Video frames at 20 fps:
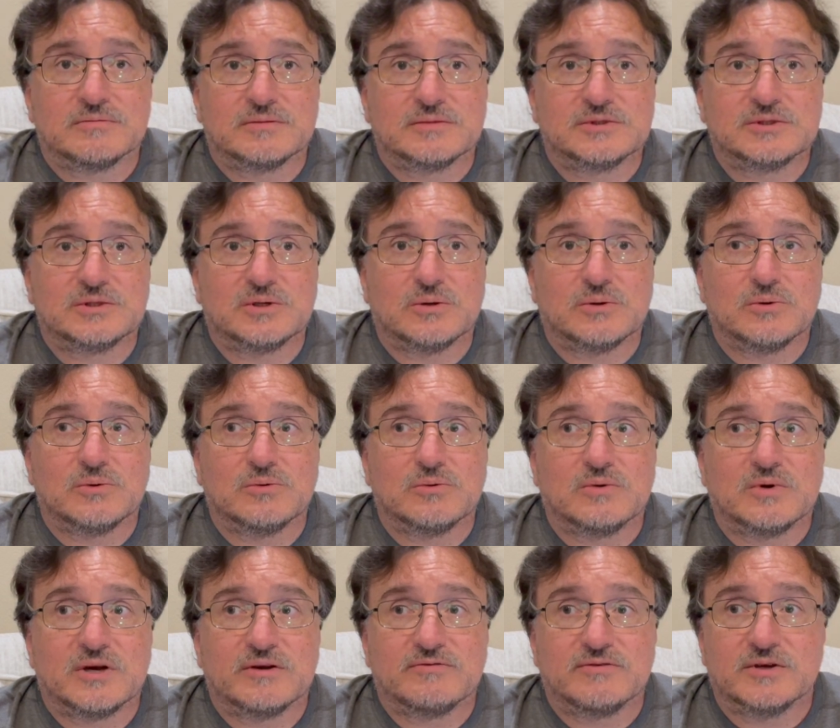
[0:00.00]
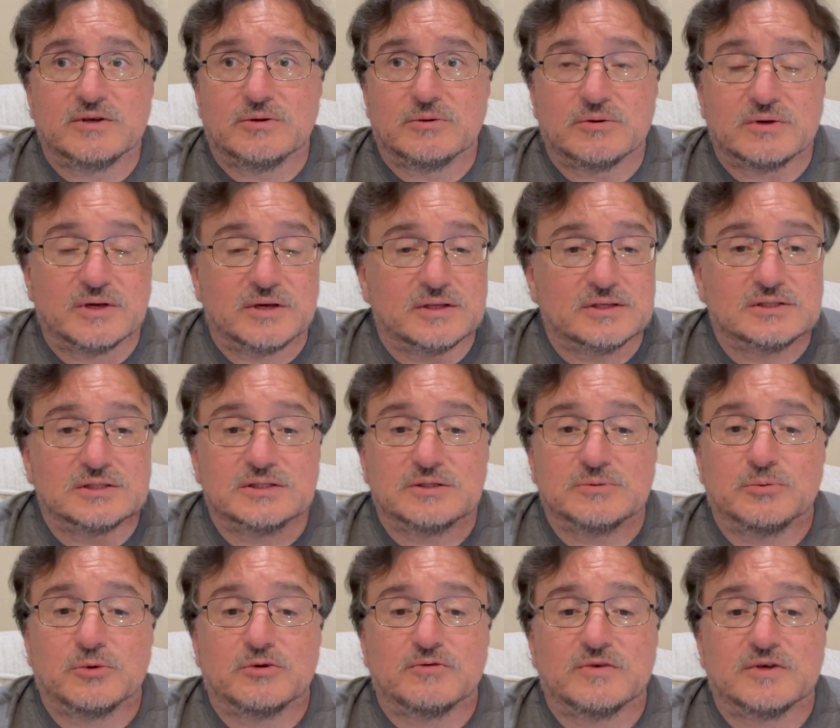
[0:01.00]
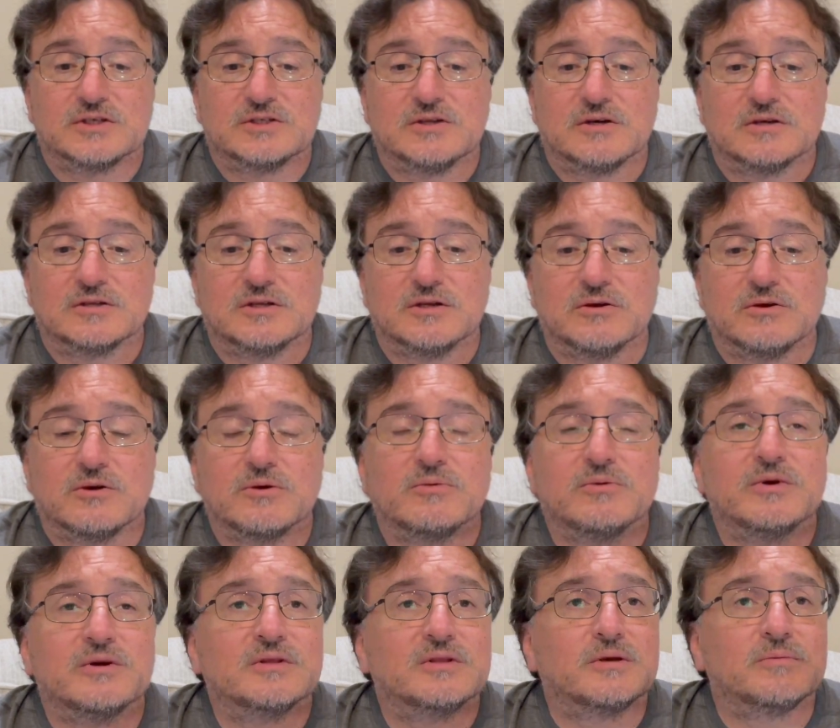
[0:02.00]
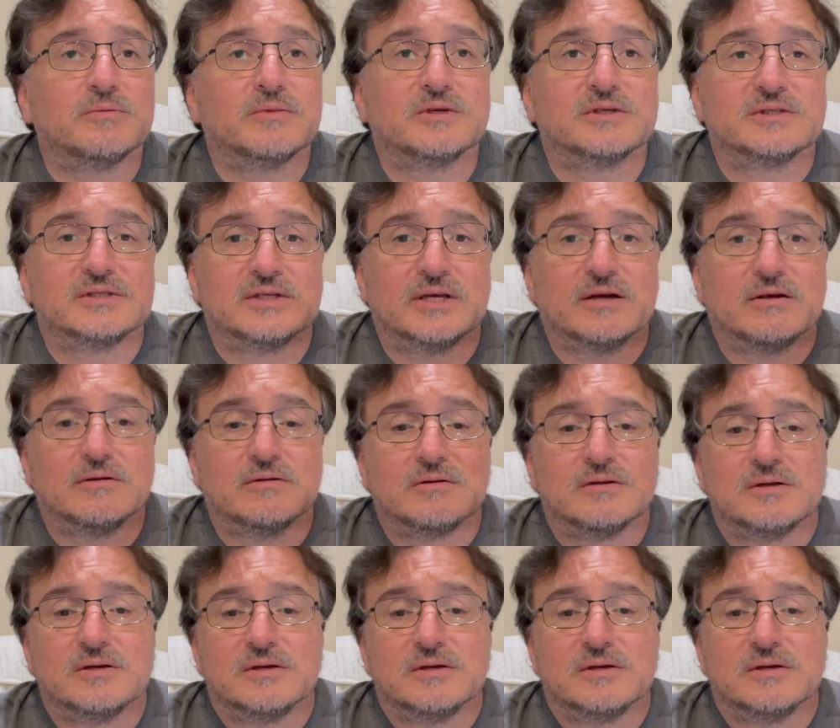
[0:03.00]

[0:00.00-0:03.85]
So I figured, okay, this is a perfect stock to learn with. I'm going to sell